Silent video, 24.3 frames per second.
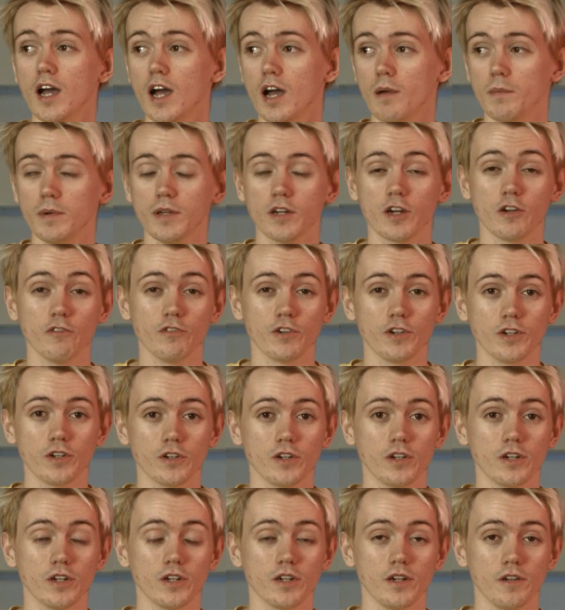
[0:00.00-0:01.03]
I mean, I run it
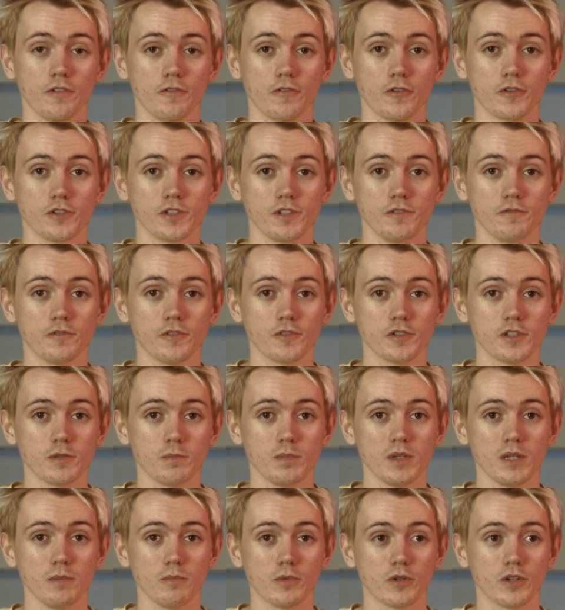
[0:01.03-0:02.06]
on a
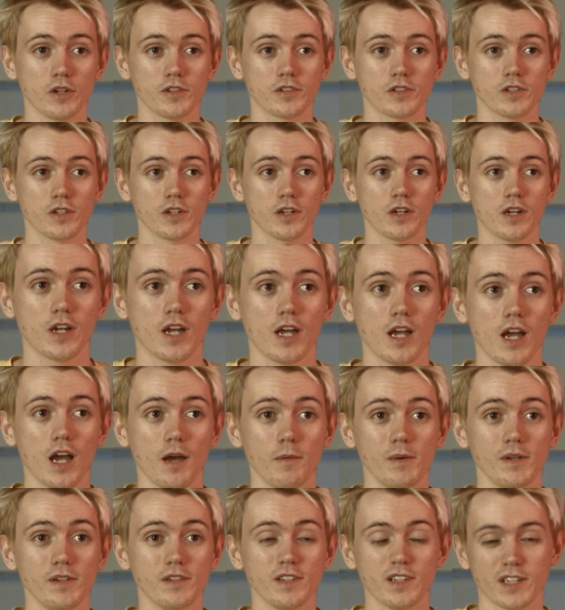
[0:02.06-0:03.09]
1440p monitor.
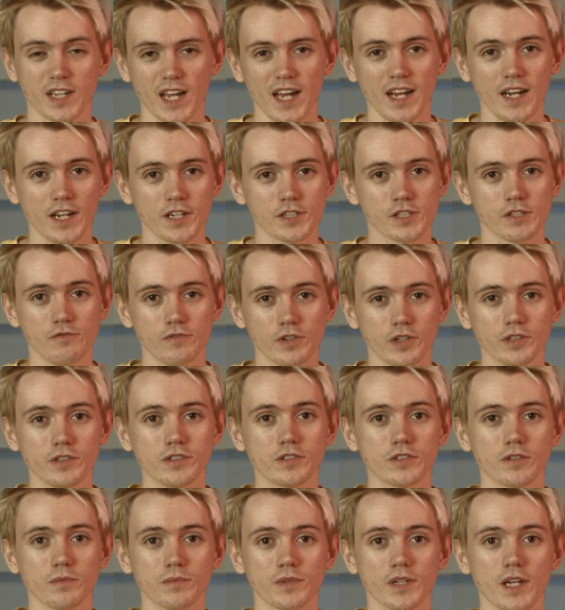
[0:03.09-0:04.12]
I mean, you can actually run
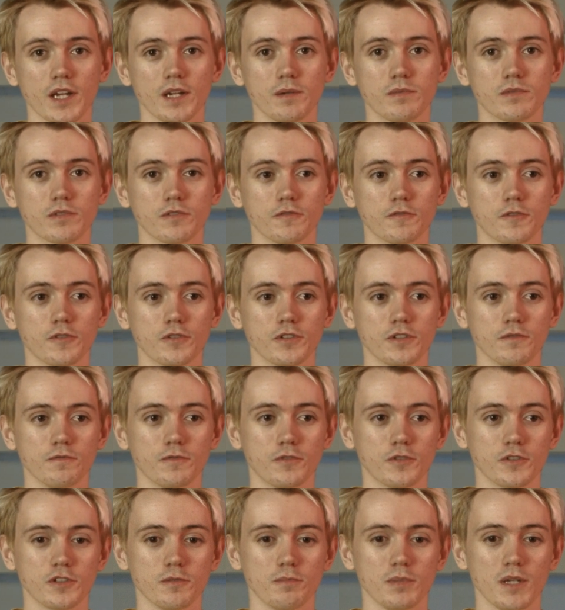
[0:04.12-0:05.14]
some games on
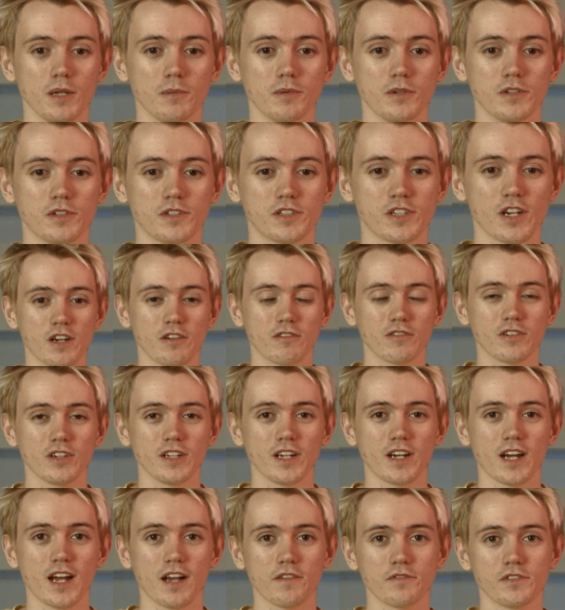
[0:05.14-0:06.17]
1440p, but generally
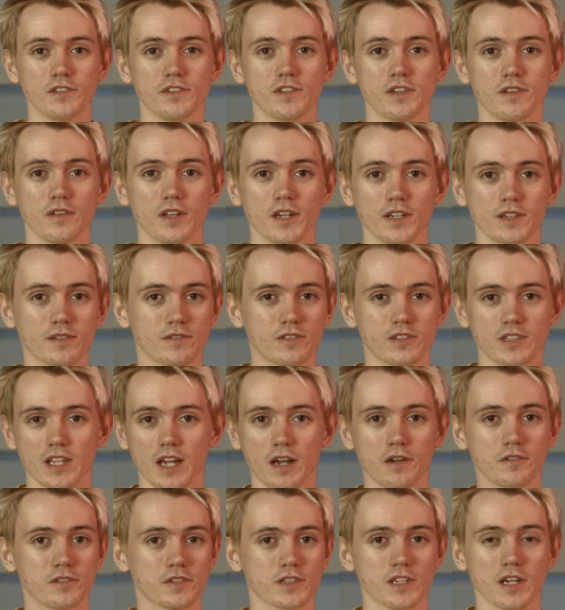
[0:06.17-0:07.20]
I have to like
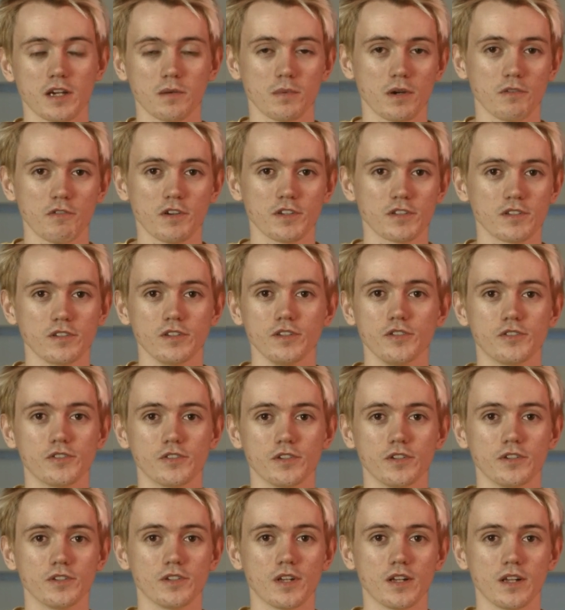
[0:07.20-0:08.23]
downscale my
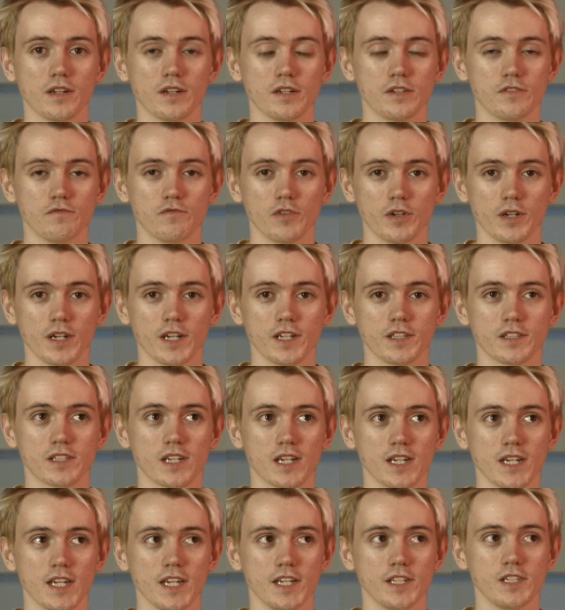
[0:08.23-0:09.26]
resolution and run it at
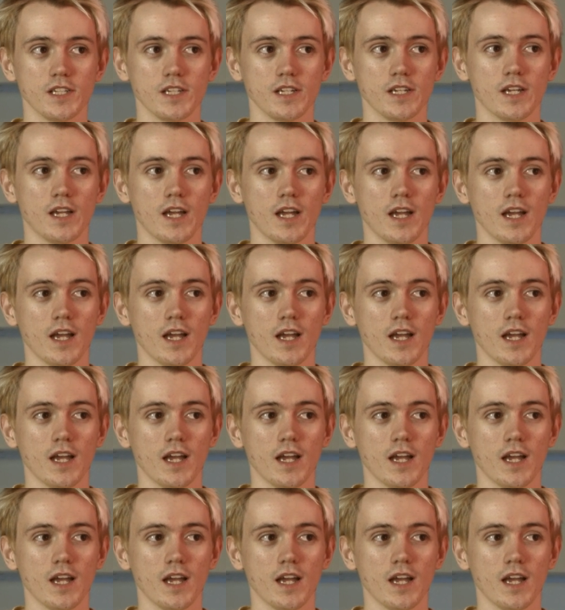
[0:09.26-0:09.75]
1080,